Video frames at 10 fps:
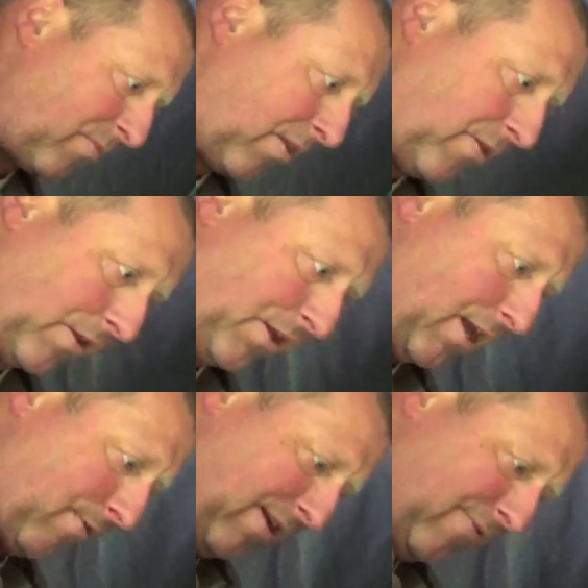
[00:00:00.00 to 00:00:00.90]
this
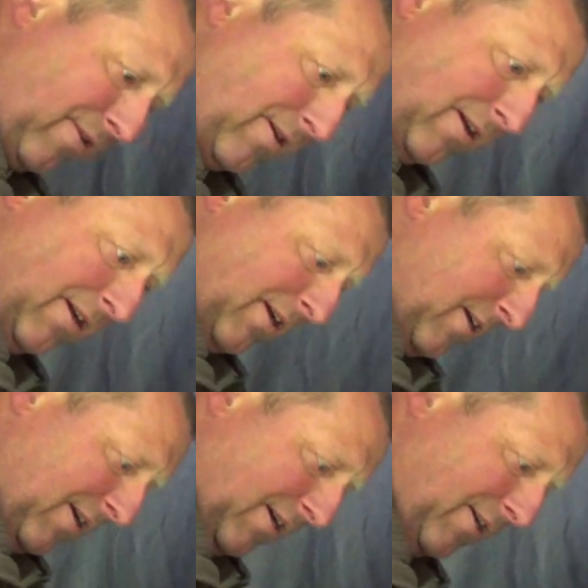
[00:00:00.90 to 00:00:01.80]
year even,
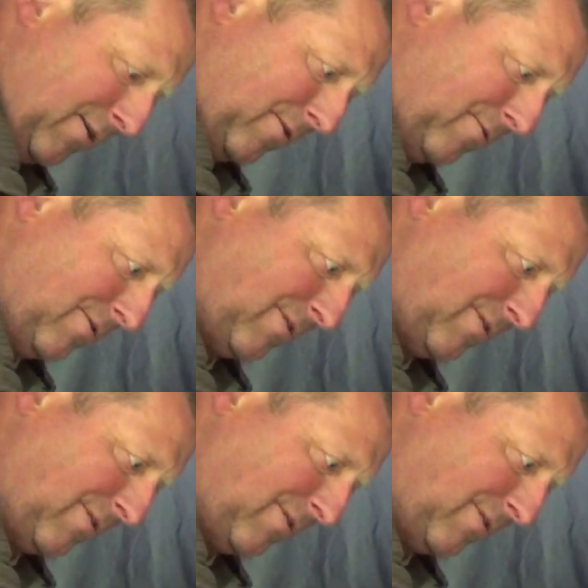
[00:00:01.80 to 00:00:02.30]
you know.